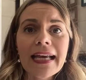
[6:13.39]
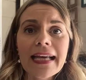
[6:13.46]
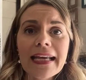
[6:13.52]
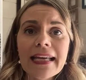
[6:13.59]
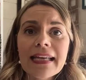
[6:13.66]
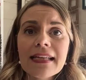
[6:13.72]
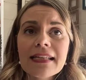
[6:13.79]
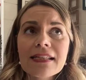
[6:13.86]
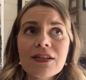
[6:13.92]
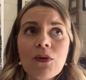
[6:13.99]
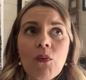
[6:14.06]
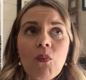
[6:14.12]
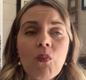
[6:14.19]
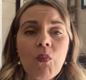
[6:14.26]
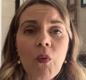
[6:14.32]
is
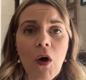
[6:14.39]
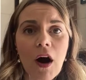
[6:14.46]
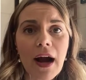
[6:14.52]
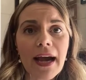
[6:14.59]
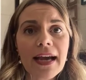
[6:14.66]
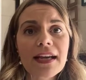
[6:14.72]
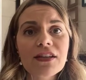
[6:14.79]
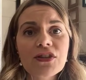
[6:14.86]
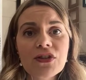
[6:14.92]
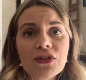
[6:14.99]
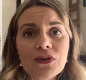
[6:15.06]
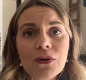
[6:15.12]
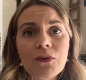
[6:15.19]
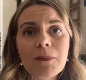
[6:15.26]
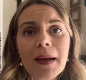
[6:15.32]
why
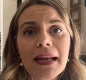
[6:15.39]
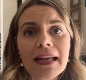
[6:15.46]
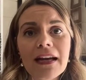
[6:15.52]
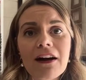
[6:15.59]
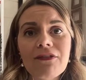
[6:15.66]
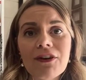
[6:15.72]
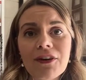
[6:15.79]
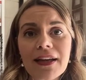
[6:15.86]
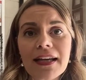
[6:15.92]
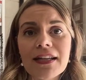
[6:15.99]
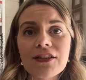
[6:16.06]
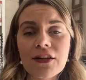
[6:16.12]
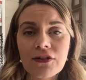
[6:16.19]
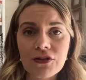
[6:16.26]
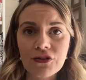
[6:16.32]
so many of our
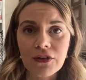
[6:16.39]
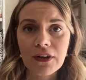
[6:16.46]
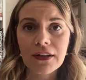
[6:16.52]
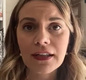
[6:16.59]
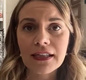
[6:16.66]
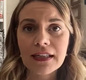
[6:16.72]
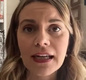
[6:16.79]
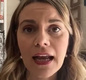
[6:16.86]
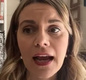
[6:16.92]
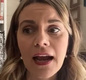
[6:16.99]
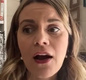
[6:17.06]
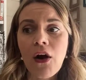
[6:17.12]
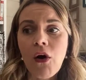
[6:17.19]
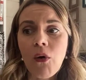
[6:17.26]
kids are struggling today.